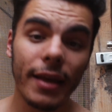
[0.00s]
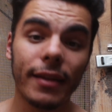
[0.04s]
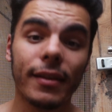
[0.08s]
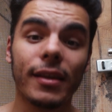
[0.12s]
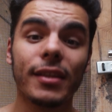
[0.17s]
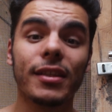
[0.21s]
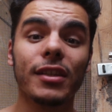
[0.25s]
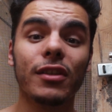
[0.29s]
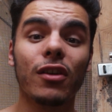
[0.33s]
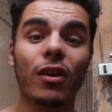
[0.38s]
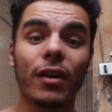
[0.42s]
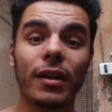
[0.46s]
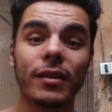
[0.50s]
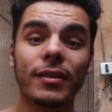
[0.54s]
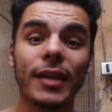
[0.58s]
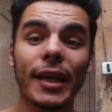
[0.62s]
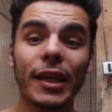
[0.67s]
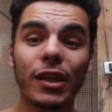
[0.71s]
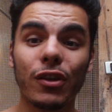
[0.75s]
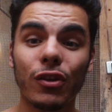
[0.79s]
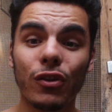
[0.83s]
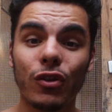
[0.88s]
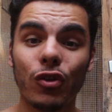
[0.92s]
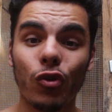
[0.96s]
This is going to
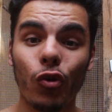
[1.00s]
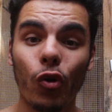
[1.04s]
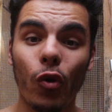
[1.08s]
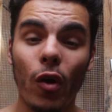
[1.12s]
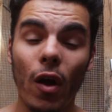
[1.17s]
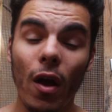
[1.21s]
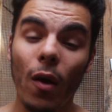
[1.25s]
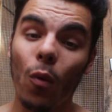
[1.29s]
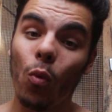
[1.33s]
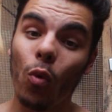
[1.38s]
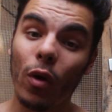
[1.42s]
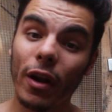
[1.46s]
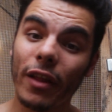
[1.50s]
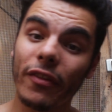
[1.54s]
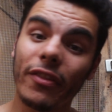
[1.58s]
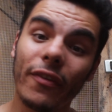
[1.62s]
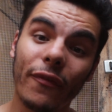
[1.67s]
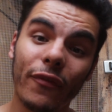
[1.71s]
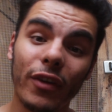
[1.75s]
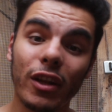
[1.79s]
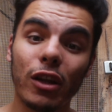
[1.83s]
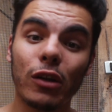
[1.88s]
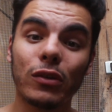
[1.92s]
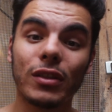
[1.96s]
take you to one of the
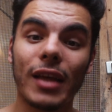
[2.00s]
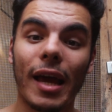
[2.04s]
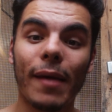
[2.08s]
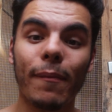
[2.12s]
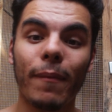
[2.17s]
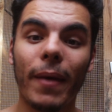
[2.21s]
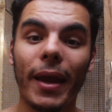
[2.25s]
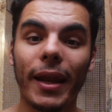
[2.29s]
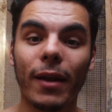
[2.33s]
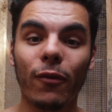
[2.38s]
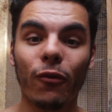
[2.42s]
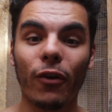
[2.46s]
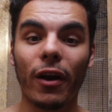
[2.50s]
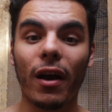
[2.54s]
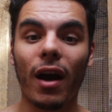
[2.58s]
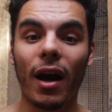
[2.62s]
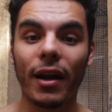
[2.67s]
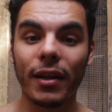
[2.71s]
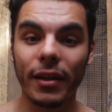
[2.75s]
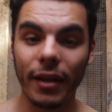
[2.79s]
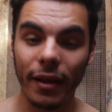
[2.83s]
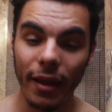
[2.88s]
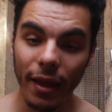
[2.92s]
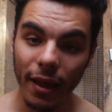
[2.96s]
videos I made
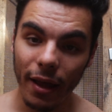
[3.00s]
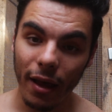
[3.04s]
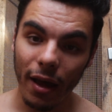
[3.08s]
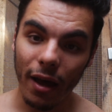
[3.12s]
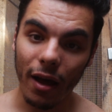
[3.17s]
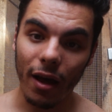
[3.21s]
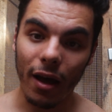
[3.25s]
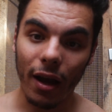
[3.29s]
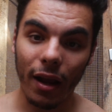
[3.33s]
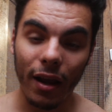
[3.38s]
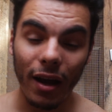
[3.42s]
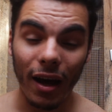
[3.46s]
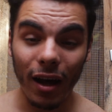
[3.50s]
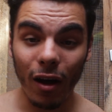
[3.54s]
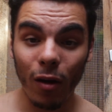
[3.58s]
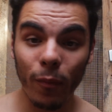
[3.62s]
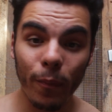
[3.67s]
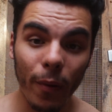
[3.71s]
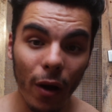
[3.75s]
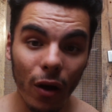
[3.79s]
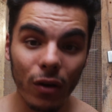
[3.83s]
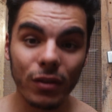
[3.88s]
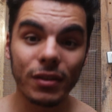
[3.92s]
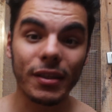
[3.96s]
regarding
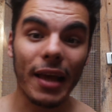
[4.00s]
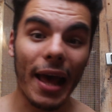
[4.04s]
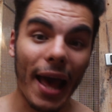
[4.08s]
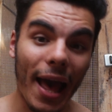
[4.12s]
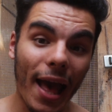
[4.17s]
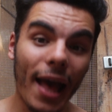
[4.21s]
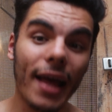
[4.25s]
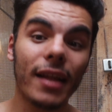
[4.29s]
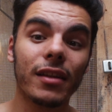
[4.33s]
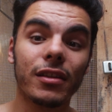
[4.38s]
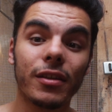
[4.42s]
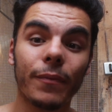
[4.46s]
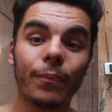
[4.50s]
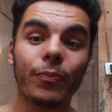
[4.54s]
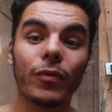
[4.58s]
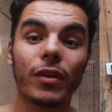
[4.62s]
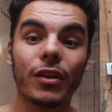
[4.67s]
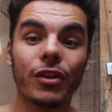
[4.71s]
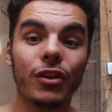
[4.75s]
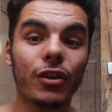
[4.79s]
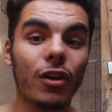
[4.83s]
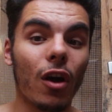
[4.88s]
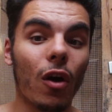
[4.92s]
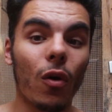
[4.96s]
cut bones and,
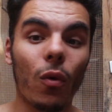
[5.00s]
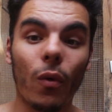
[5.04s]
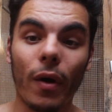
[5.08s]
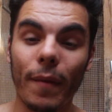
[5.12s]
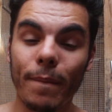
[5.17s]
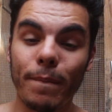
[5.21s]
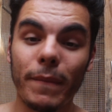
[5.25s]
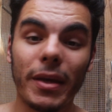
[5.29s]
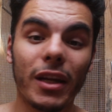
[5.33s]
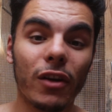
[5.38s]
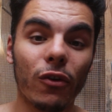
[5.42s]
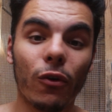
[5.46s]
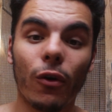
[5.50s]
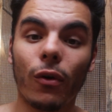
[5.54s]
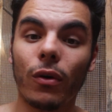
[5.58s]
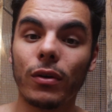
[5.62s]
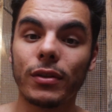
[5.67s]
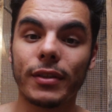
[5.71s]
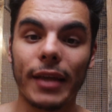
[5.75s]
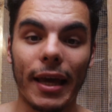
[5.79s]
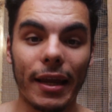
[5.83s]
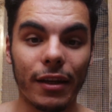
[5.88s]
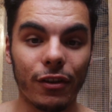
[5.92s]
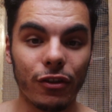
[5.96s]
you know,
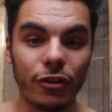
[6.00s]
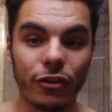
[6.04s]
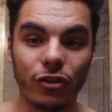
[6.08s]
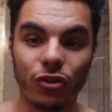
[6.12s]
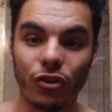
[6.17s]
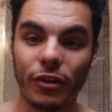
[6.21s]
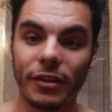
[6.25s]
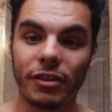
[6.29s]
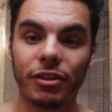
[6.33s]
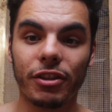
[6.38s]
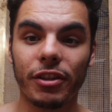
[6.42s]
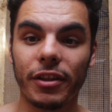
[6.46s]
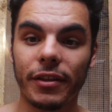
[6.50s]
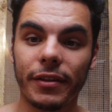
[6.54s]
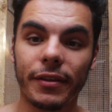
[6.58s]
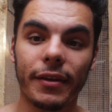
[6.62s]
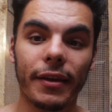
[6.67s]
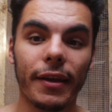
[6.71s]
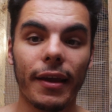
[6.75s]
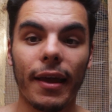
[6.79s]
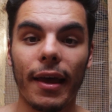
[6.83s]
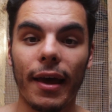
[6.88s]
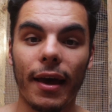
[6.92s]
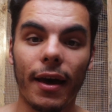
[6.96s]
minerals and nutrition
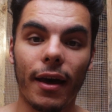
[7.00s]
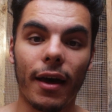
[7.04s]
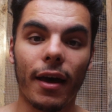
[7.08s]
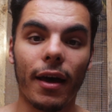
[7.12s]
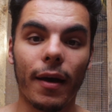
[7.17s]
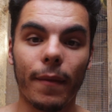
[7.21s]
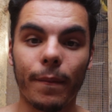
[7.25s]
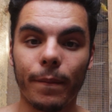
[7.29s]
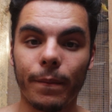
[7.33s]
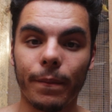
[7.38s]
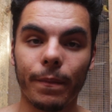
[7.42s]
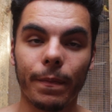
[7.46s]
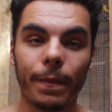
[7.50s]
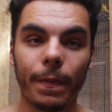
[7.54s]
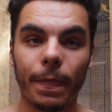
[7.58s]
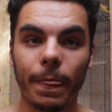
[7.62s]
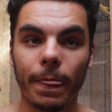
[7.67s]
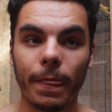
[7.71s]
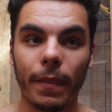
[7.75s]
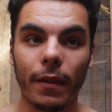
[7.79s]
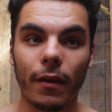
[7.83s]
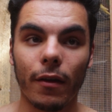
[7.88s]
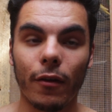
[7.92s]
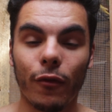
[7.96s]

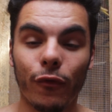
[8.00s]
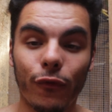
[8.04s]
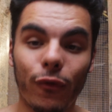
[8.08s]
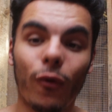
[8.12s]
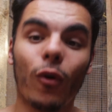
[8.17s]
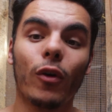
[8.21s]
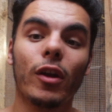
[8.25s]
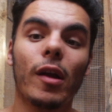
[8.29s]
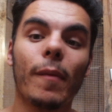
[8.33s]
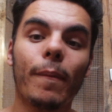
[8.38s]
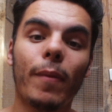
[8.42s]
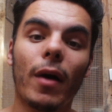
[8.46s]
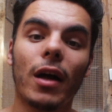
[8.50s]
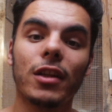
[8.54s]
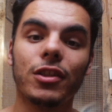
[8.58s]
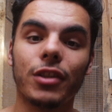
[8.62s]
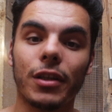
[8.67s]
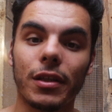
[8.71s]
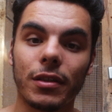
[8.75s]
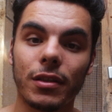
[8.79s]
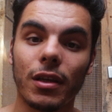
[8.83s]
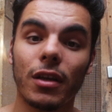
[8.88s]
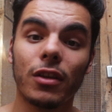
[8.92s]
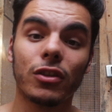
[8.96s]
for your
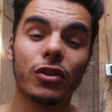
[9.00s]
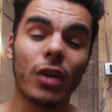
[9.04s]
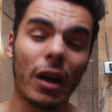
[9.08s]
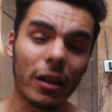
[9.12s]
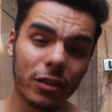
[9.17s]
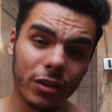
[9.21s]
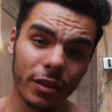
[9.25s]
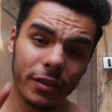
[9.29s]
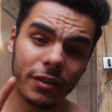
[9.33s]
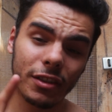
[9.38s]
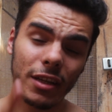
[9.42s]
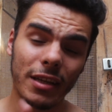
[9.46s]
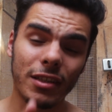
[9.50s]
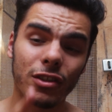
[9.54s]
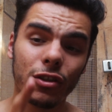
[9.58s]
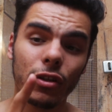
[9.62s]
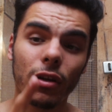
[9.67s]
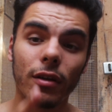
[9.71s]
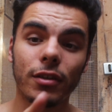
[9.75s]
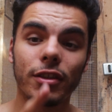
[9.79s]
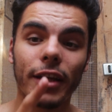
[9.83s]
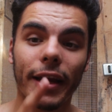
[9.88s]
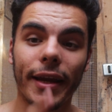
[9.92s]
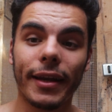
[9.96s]
budgies. So I'd suggest
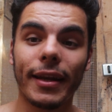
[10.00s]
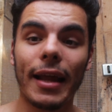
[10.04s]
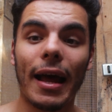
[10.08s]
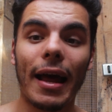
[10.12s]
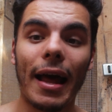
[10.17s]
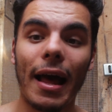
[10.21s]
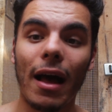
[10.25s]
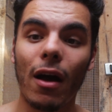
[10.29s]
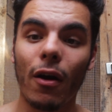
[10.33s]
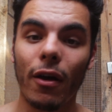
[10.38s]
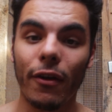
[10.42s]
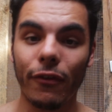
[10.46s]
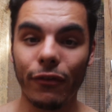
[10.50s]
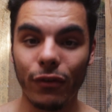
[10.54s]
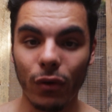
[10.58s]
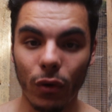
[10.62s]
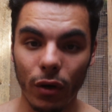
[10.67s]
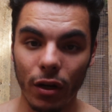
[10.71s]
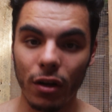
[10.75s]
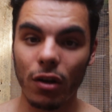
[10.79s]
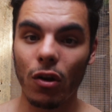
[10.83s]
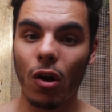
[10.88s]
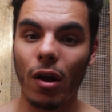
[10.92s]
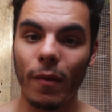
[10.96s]
you checking that out if you
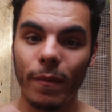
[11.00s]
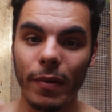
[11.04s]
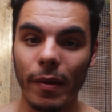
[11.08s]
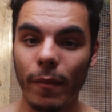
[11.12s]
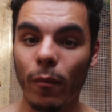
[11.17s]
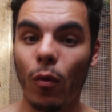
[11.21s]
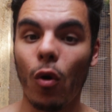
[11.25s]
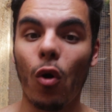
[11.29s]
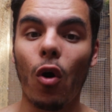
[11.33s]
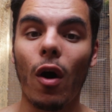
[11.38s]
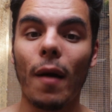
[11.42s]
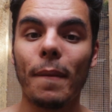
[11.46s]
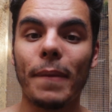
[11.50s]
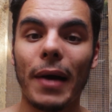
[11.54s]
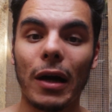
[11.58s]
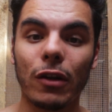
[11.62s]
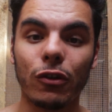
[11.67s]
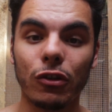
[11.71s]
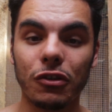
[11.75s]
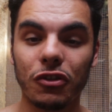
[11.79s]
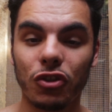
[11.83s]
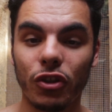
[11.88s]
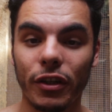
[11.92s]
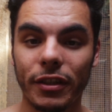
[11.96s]
want to know a bit more
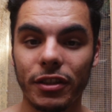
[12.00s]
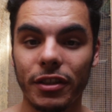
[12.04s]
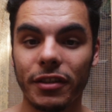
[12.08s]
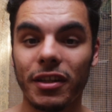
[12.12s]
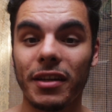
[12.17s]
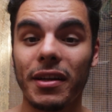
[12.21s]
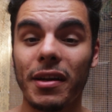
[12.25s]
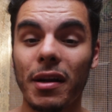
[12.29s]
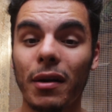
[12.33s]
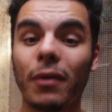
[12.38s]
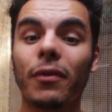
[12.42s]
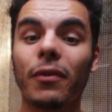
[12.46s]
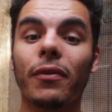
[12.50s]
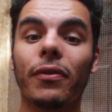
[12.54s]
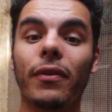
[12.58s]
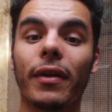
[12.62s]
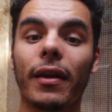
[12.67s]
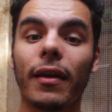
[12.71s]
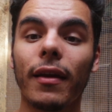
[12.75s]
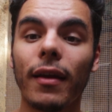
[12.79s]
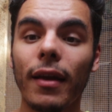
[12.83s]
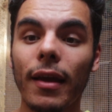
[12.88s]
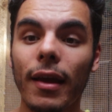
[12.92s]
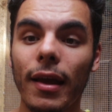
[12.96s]
about nutrition and
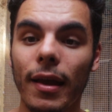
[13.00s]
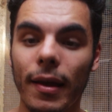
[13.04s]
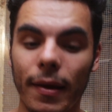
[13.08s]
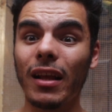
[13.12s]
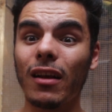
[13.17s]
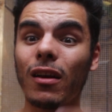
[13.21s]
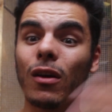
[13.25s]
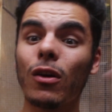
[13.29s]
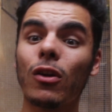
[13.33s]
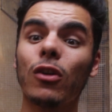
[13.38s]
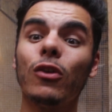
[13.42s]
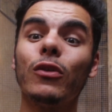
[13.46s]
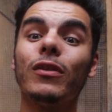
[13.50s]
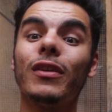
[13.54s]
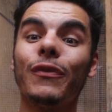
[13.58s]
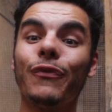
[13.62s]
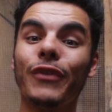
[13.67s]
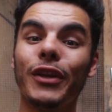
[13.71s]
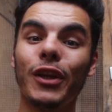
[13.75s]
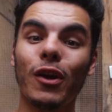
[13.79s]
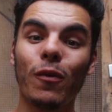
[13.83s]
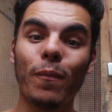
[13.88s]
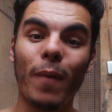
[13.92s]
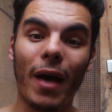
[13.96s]
everything. So let me conclude the
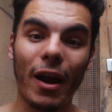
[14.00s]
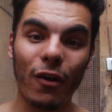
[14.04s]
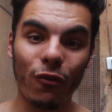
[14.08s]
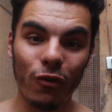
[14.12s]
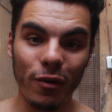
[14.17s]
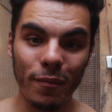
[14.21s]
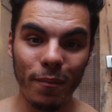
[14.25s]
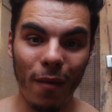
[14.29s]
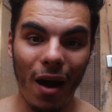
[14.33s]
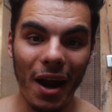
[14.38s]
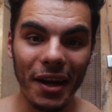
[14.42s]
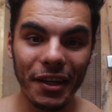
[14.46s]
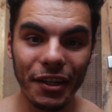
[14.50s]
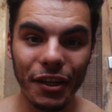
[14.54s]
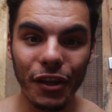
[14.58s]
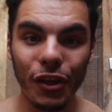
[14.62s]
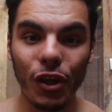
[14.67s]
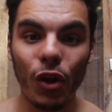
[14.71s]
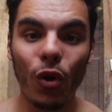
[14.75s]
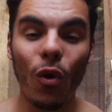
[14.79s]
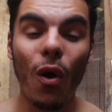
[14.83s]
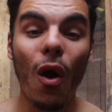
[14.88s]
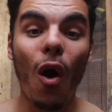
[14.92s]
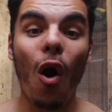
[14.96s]
video by reminding
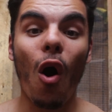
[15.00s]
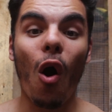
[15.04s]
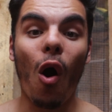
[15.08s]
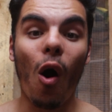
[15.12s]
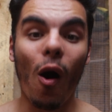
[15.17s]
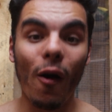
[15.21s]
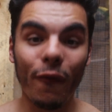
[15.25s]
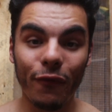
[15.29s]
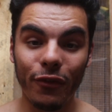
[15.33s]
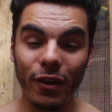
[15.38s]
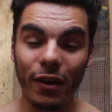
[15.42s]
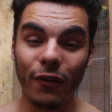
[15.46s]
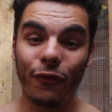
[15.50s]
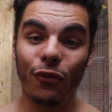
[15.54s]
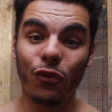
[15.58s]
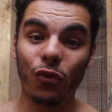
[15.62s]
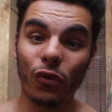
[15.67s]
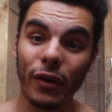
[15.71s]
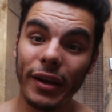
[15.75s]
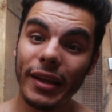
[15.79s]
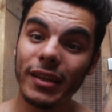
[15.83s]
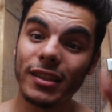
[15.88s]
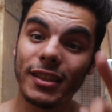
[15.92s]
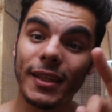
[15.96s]
you of the
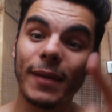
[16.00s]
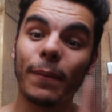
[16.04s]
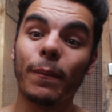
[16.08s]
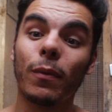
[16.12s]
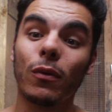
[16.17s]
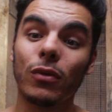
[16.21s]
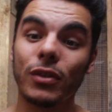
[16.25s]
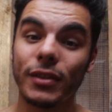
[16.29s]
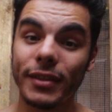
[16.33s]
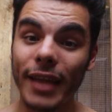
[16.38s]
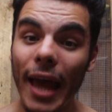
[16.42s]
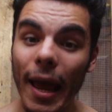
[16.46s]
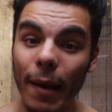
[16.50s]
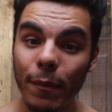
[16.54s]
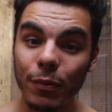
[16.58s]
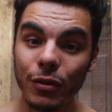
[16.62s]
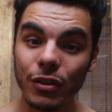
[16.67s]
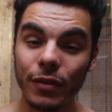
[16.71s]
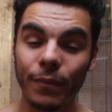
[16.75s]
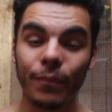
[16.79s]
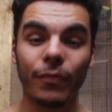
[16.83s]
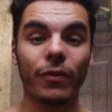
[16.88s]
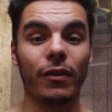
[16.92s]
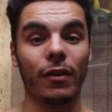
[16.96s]
3 simple
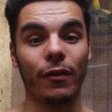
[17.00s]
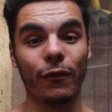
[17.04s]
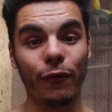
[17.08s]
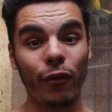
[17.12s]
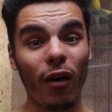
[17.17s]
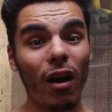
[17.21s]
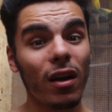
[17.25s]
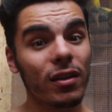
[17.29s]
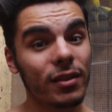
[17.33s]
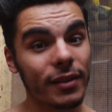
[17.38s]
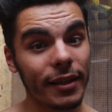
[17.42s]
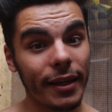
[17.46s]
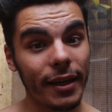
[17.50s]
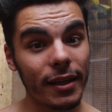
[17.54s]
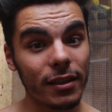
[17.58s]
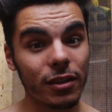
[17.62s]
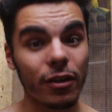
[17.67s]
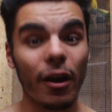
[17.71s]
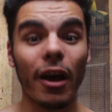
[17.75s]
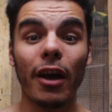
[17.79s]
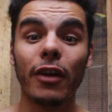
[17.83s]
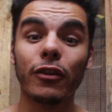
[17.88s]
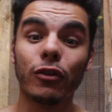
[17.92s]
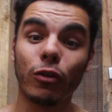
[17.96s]
steps. First
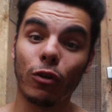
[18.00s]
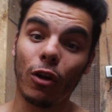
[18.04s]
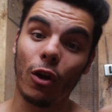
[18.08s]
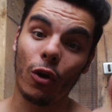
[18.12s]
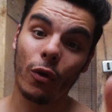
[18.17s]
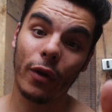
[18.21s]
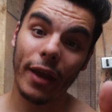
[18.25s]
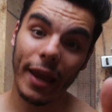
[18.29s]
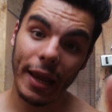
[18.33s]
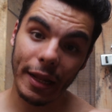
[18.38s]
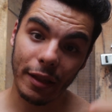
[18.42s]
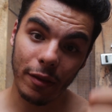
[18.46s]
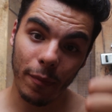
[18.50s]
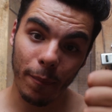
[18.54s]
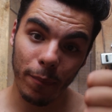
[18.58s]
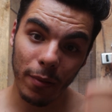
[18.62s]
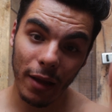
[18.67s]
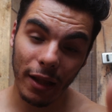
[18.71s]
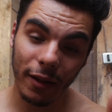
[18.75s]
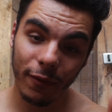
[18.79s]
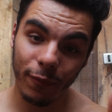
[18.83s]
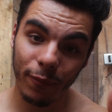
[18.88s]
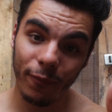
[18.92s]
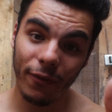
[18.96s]
is to locate the
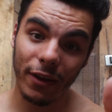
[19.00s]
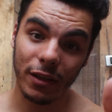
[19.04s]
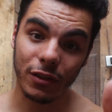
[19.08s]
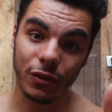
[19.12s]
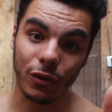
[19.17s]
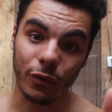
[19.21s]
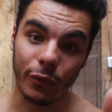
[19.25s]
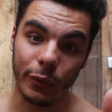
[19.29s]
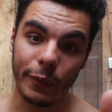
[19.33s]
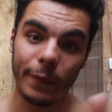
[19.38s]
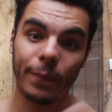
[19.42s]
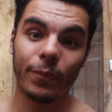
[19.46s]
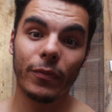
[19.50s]
blood vessel.